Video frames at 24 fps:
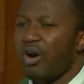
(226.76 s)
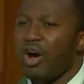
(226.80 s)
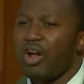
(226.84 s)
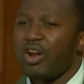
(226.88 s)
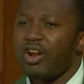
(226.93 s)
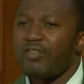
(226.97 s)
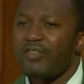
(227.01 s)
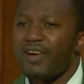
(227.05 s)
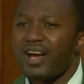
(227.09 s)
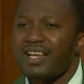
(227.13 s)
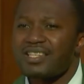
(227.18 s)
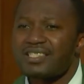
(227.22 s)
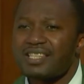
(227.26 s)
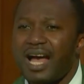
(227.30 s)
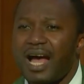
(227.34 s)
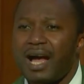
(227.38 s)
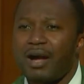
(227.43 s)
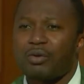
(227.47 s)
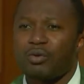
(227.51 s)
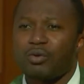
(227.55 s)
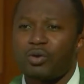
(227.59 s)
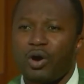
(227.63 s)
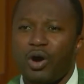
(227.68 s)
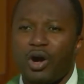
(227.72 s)
All of us
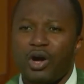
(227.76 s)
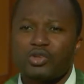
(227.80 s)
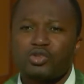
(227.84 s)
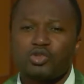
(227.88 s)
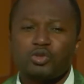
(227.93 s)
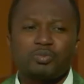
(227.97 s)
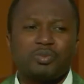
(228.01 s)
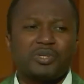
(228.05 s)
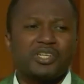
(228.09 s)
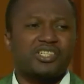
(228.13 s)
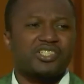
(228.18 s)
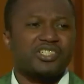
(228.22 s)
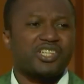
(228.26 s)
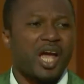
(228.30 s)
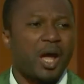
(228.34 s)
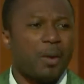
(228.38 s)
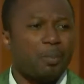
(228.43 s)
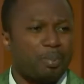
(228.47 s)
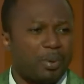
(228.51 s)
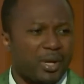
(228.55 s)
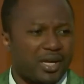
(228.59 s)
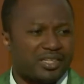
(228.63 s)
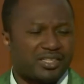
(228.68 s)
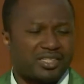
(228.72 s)
are called to be
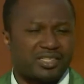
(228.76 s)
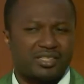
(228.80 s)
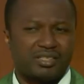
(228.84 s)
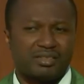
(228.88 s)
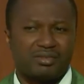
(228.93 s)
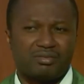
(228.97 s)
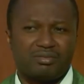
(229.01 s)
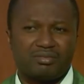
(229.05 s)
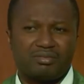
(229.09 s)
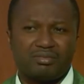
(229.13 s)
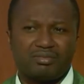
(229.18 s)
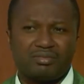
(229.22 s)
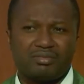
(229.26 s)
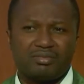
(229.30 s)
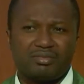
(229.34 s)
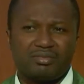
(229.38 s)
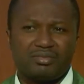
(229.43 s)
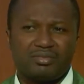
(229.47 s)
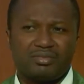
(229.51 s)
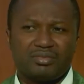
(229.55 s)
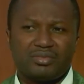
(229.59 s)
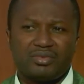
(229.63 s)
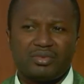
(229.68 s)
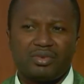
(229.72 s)
shepherds
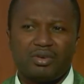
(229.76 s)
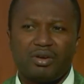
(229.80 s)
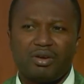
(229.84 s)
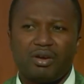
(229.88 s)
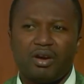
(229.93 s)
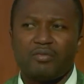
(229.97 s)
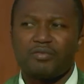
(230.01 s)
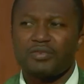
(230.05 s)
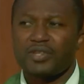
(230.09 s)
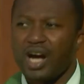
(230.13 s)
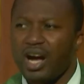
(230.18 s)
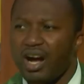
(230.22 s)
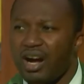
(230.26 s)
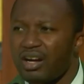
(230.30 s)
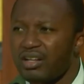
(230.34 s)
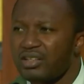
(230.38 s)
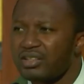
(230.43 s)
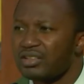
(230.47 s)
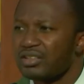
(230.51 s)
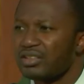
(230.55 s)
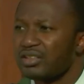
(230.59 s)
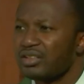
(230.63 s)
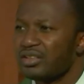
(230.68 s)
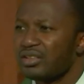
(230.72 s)
of
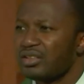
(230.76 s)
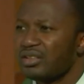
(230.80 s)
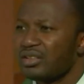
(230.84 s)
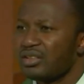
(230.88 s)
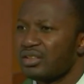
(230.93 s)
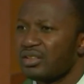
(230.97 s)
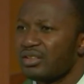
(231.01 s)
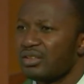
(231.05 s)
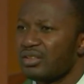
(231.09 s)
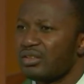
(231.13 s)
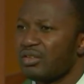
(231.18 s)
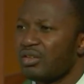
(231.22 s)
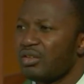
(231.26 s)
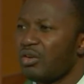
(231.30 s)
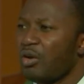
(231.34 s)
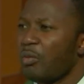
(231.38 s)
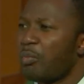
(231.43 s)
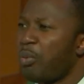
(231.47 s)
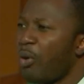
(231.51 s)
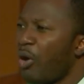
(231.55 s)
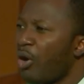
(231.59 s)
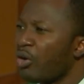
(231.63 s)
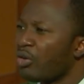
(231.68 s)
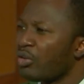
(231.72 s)
God
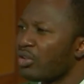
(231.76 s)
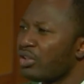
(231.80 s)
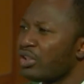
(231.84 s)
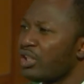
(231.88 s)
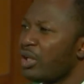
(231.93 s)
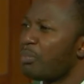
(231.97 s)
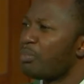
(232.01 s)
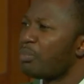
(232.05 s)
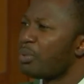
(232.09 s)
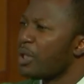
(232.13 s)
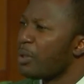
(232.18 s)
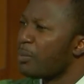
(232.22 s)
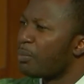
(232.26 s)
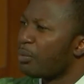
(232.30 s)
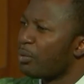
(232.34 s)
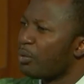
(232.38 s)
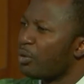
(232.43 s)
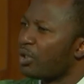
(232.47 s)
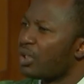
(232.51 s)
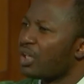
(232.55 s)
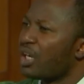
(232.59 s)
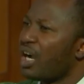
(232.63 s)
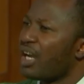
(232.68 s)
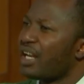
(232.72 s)
upon the
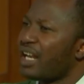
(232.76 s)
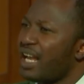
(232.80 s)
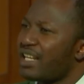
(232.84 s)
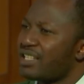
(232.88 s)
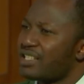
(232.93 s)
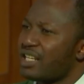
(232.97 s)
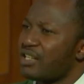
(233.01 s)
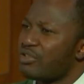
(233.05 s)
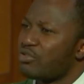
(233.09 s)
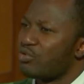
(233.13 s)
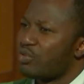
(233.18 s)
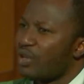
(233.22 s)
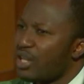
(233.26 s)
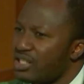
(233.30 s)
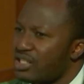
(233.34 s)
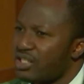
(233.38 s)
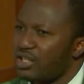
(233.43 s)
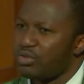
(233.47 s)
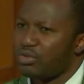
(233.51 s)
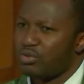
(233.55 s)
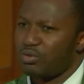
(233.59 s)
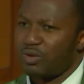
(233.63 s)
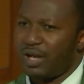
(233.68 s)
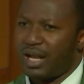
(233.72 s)
people God has
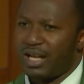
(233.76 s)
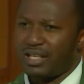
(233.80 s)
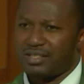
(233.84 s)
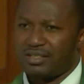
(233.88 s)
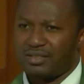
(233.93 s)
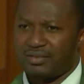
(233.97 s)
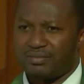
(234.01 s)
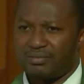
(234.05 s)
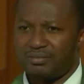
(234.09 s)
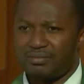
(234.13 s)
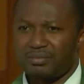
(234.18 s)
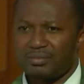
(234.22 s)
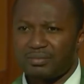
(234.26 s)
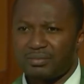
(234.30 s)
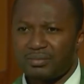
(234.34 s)
entrusted to us.